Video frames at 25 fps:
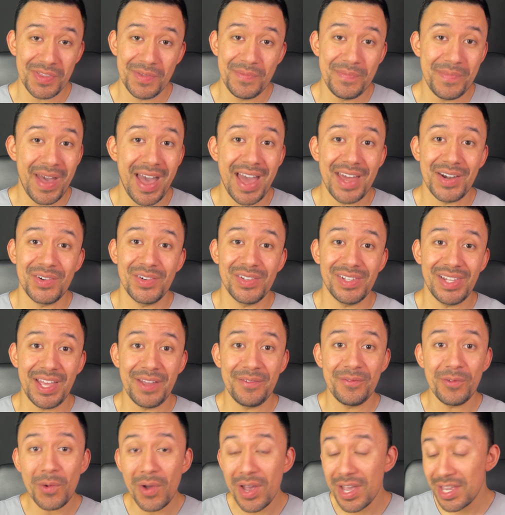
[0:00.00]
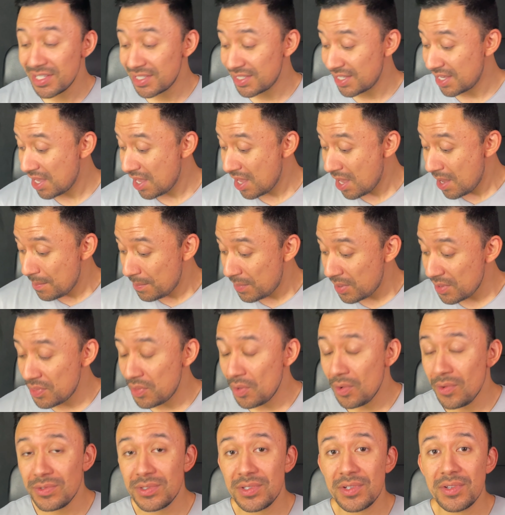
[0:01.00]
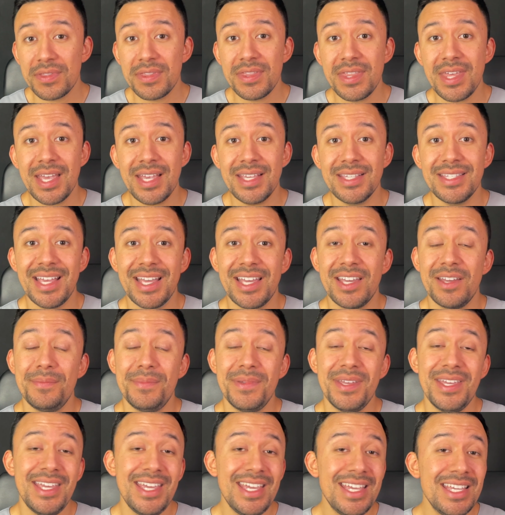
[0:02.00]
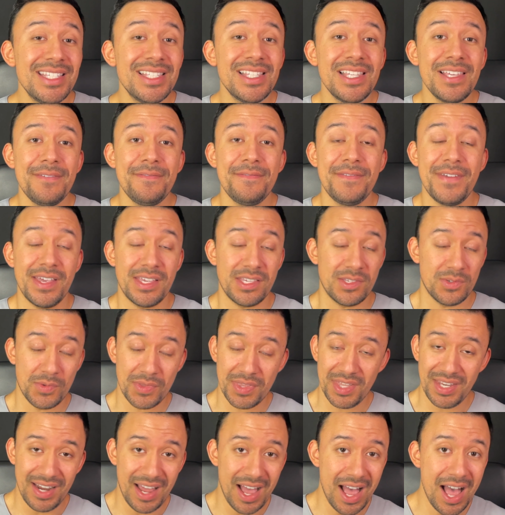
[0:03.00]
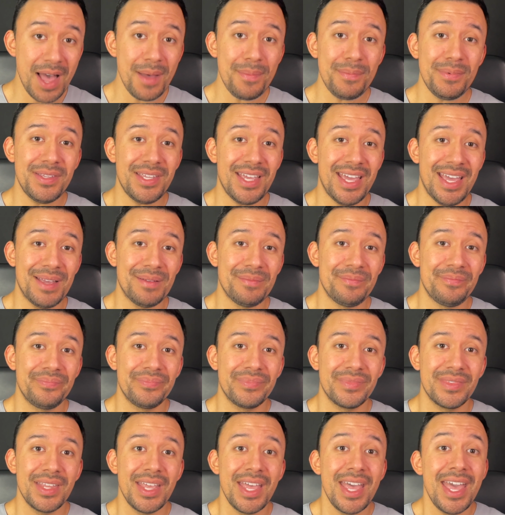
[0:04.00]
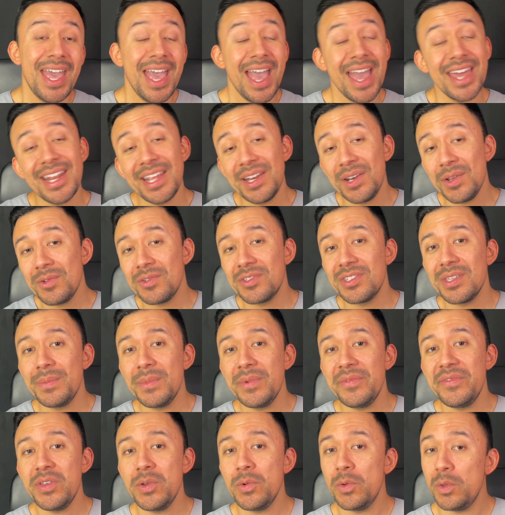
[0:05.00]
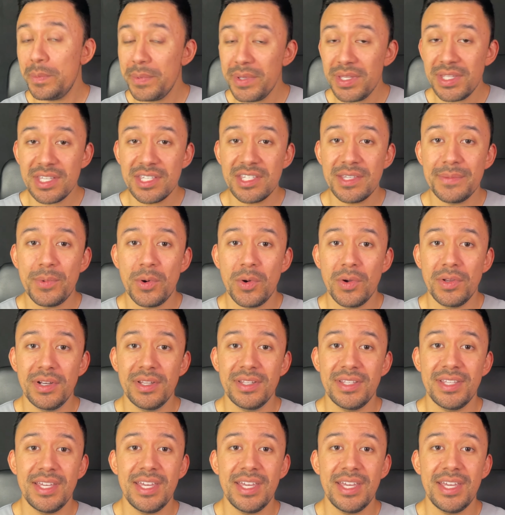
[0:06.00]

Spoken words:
the battery life was, but those are things that could be easily fixed with an update. And I know some of you will be disappointed to